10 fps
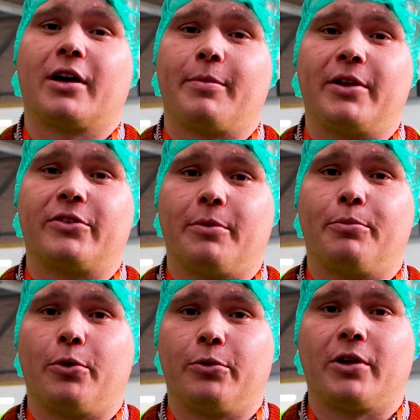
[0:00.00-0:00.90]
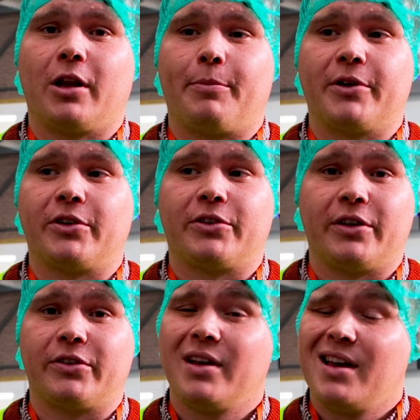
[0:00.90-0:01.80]
recommend Simple to other
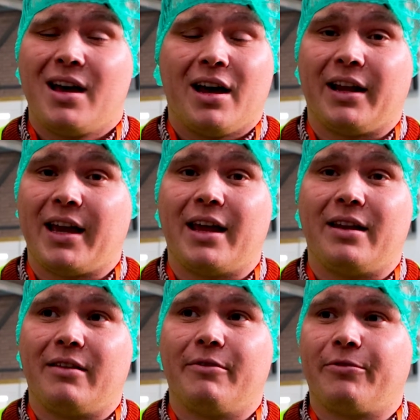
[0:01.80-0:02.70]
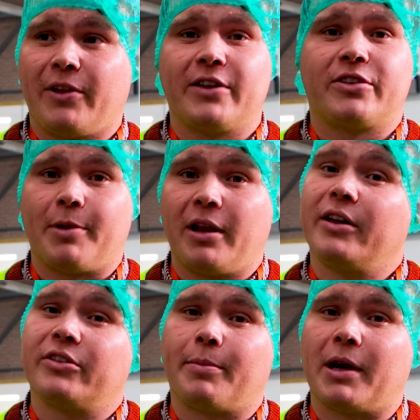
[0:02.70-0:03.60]
businesses. And again,
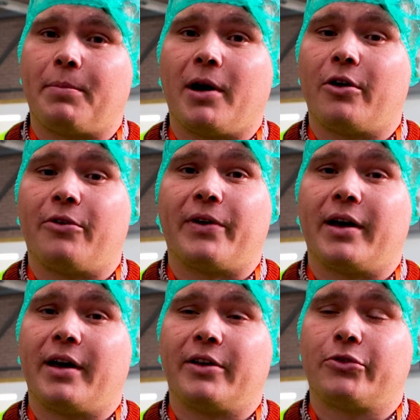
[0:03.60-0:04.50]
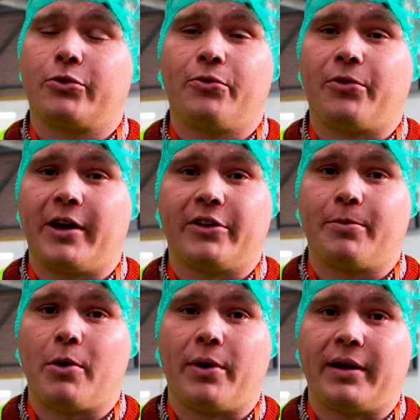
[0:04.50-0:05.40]
flexibility is a big part of it. It's so
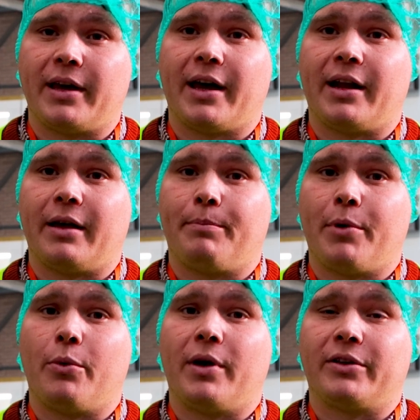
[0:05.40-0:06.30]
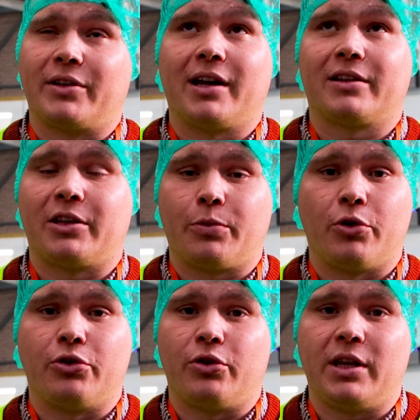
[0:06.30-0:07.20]
flexible in getting it built exactly to
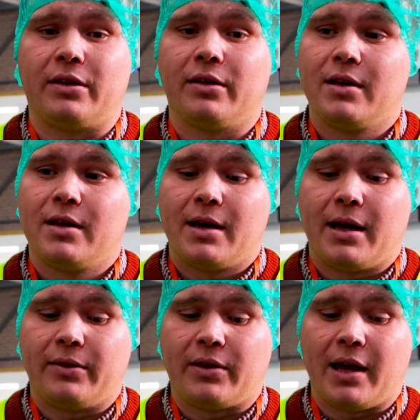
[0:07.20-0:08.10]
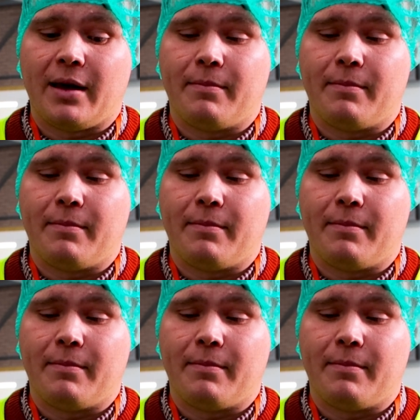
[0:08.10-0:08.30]
what you need. And